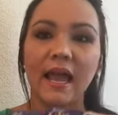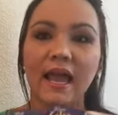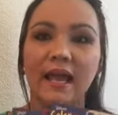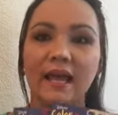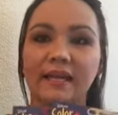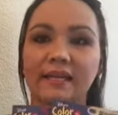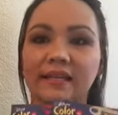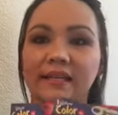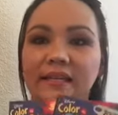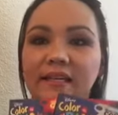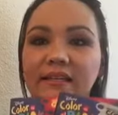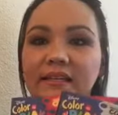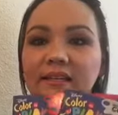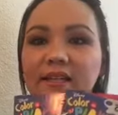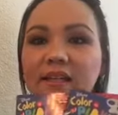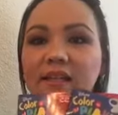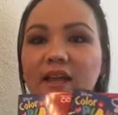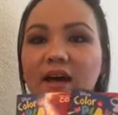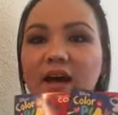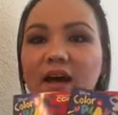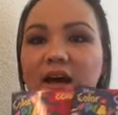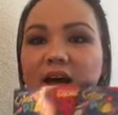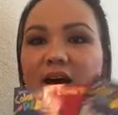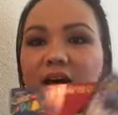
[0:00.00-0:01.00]
And he
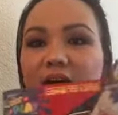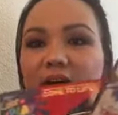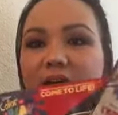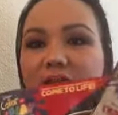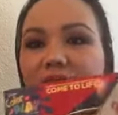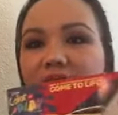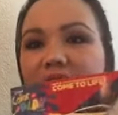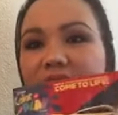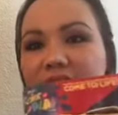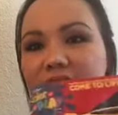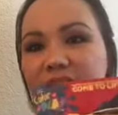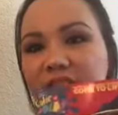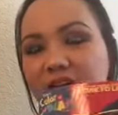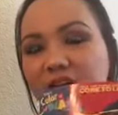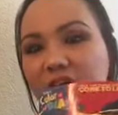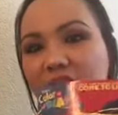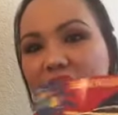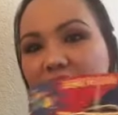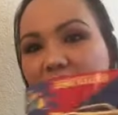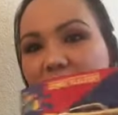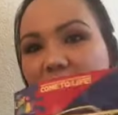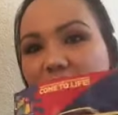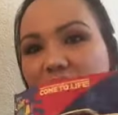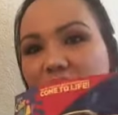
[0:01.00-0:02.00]
loves to
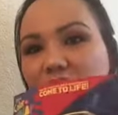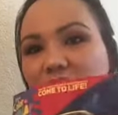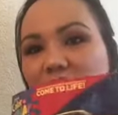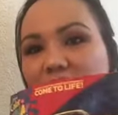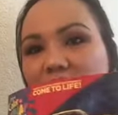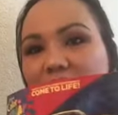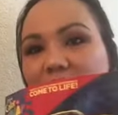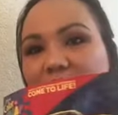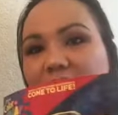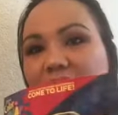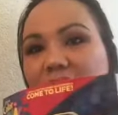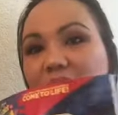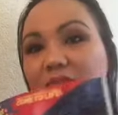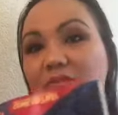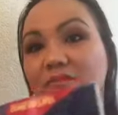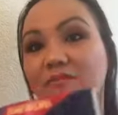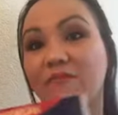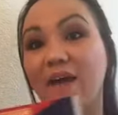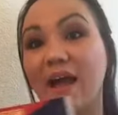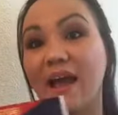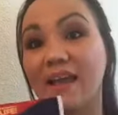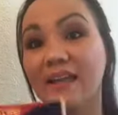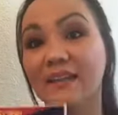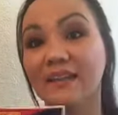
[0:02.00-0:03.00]
color, and I
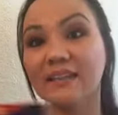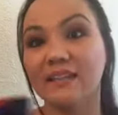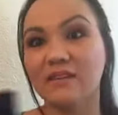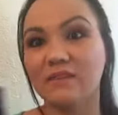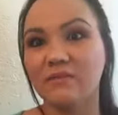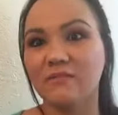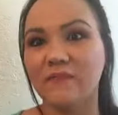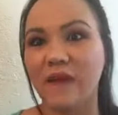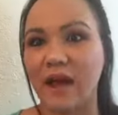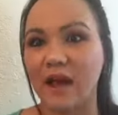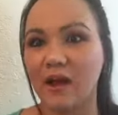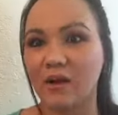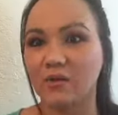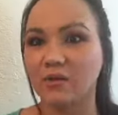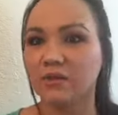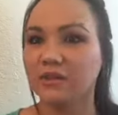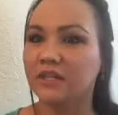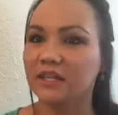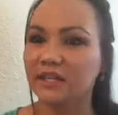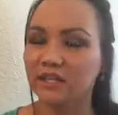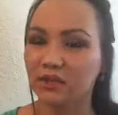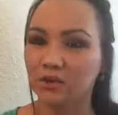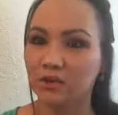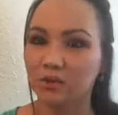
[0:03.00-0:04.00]
finally
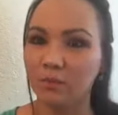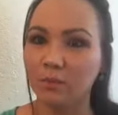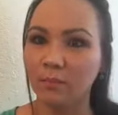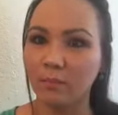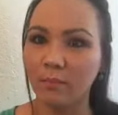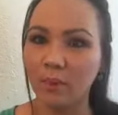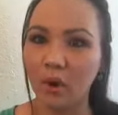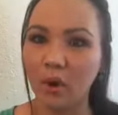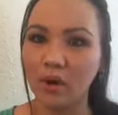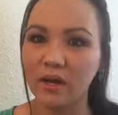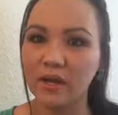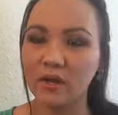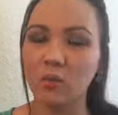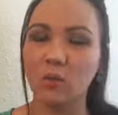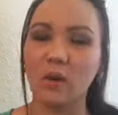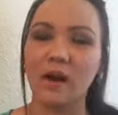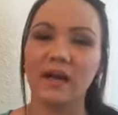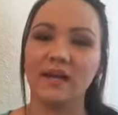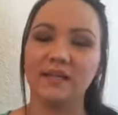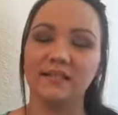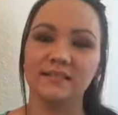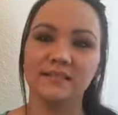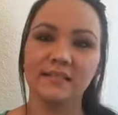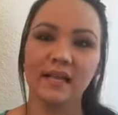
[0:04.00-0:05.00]
found cute boy
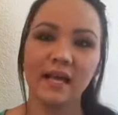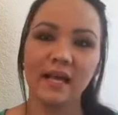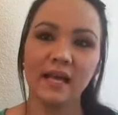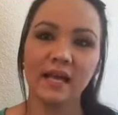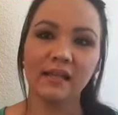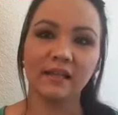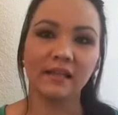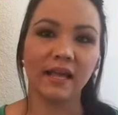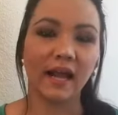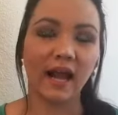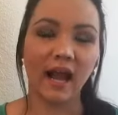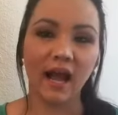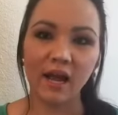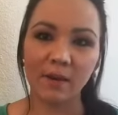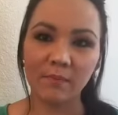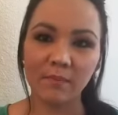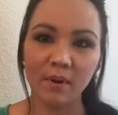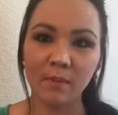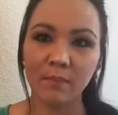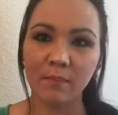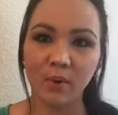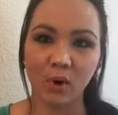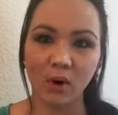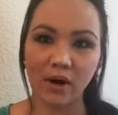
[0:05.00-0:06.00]
ones. Like,
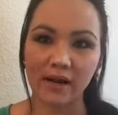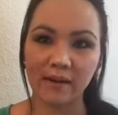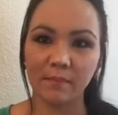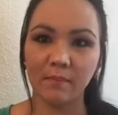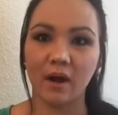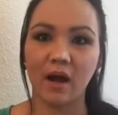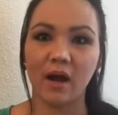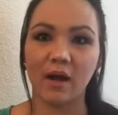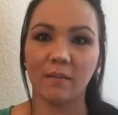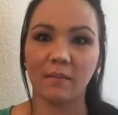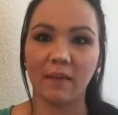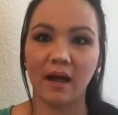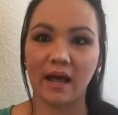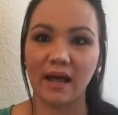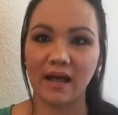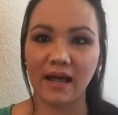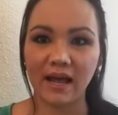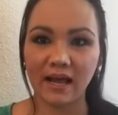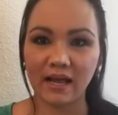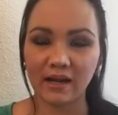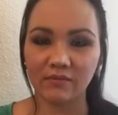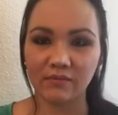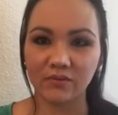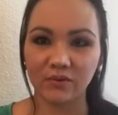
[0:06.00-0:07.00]
I'm a boy mom, I
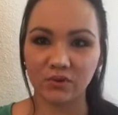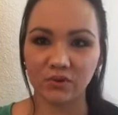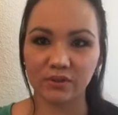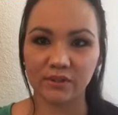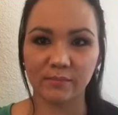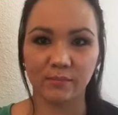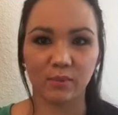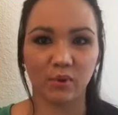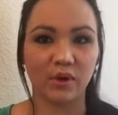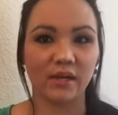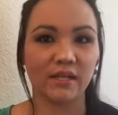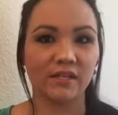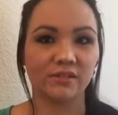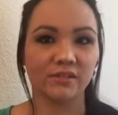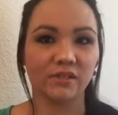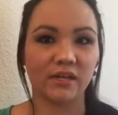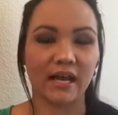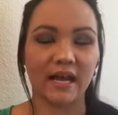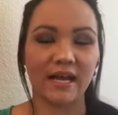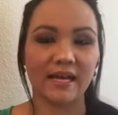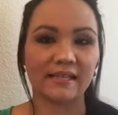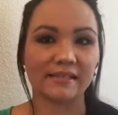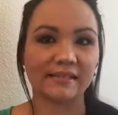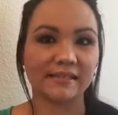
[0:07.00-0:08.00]
have three boys, you
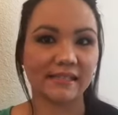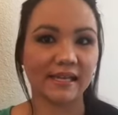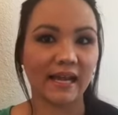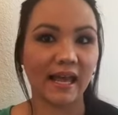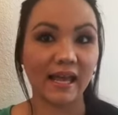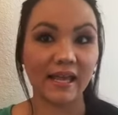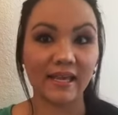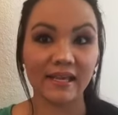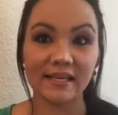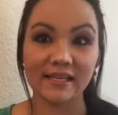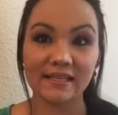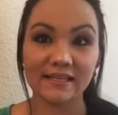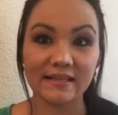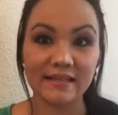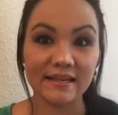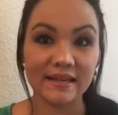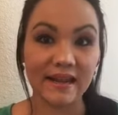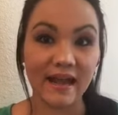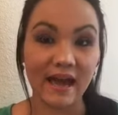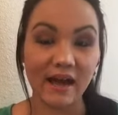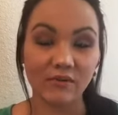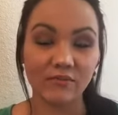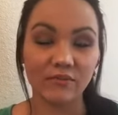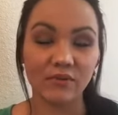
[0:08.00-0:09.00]
guys, and I could
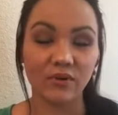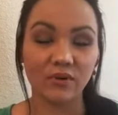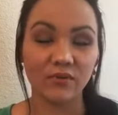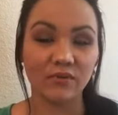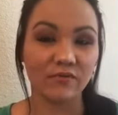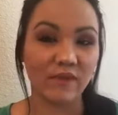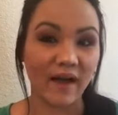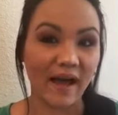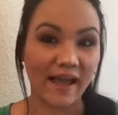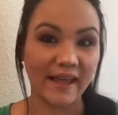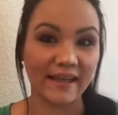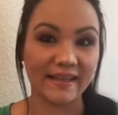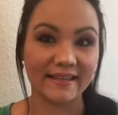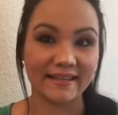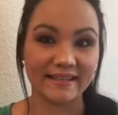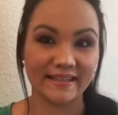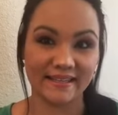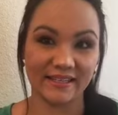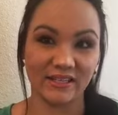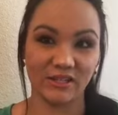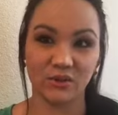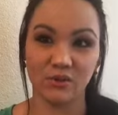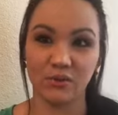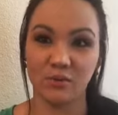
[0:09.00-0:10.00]
never
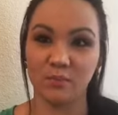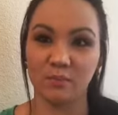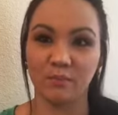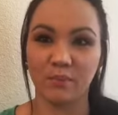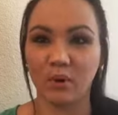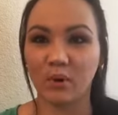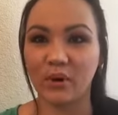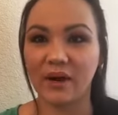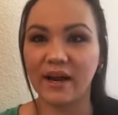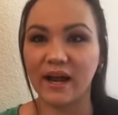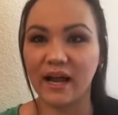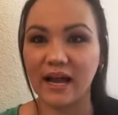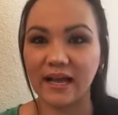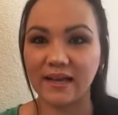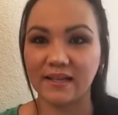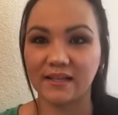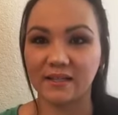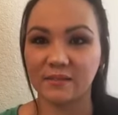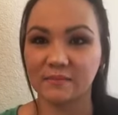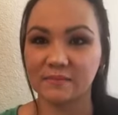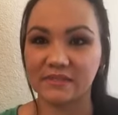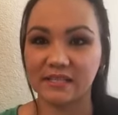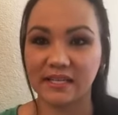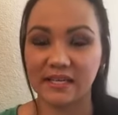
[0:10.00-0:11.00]
find cute boy
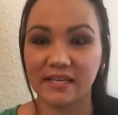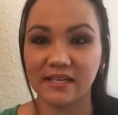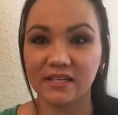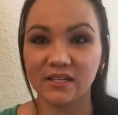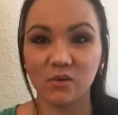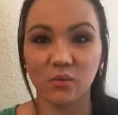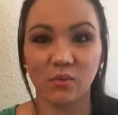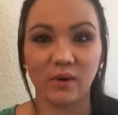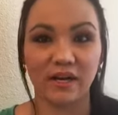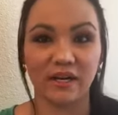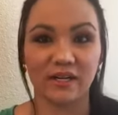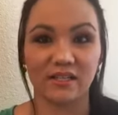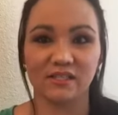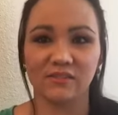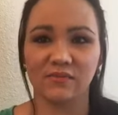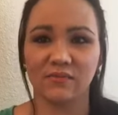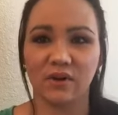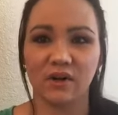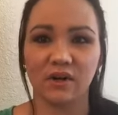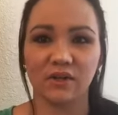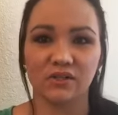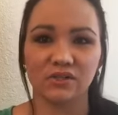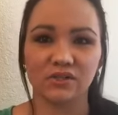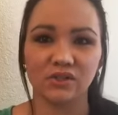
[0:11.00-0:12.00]
items anywhere as
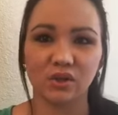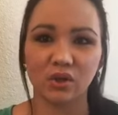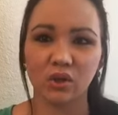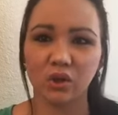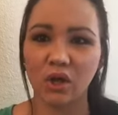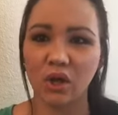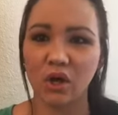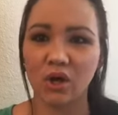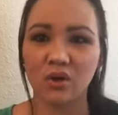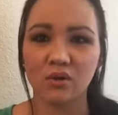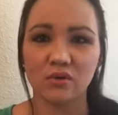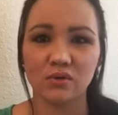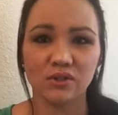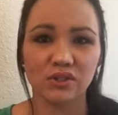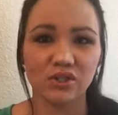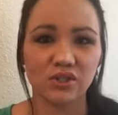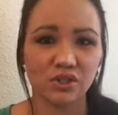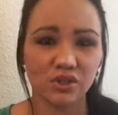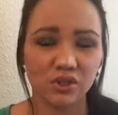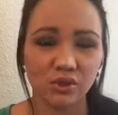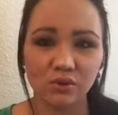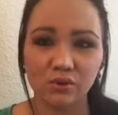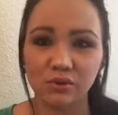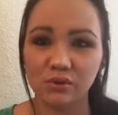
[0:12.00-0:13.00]
far as clothes,
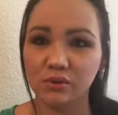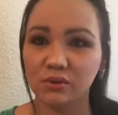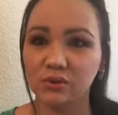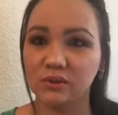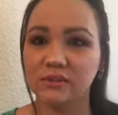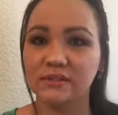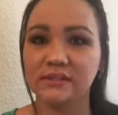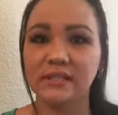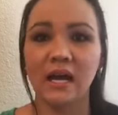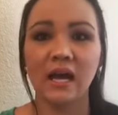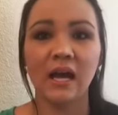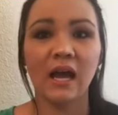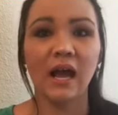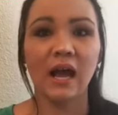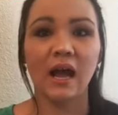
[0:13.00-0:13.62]
shoes,